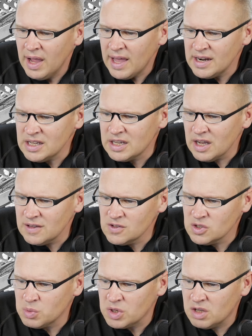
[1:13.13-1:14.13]
Any
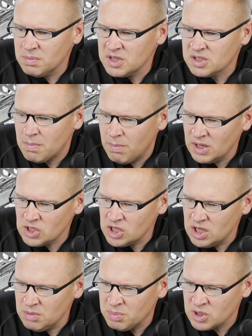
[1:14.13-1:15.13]
guidance would give me some much
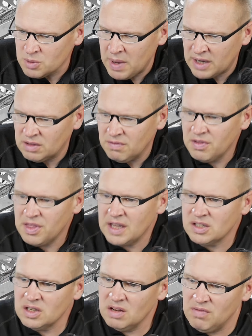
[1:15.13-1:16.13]
needed perspective.
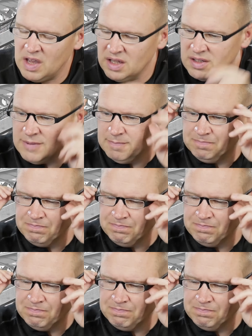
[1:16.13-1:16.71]
Thanks in advance.